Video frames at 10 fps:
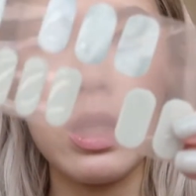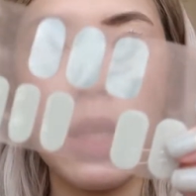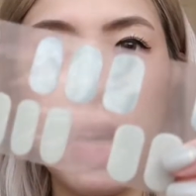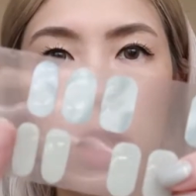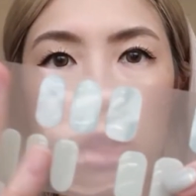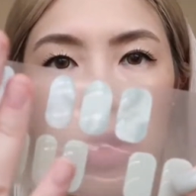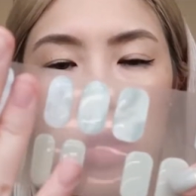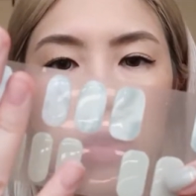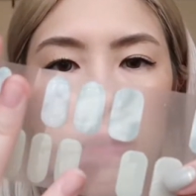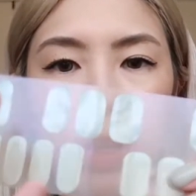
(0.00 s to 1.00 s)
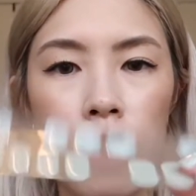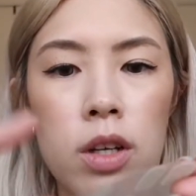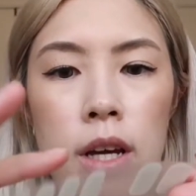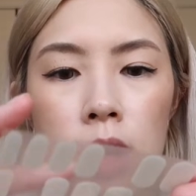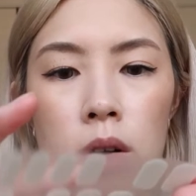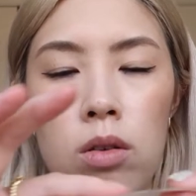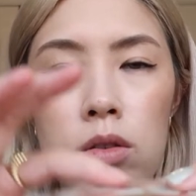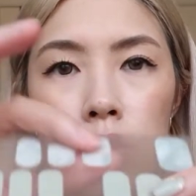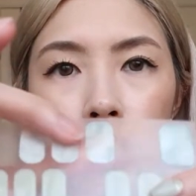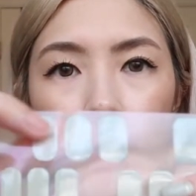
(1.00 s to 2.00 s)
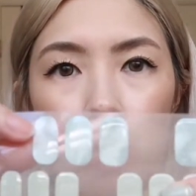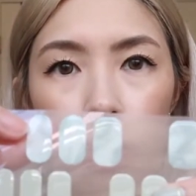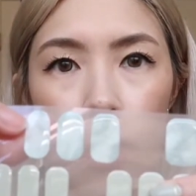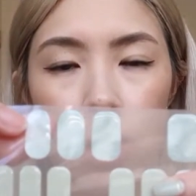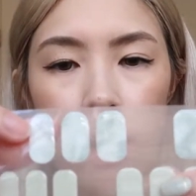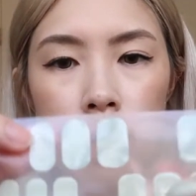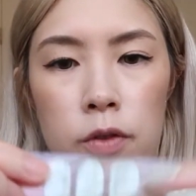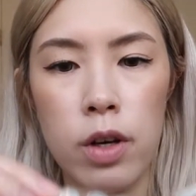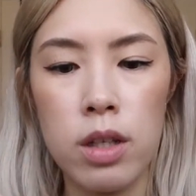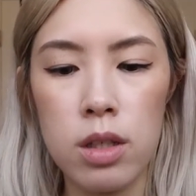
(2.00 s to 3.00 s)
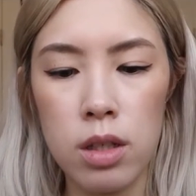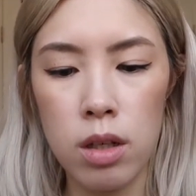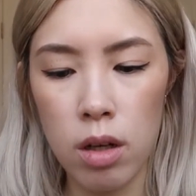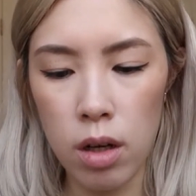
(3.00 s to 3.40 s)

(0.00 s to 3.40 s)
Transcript: size your fingernail to the different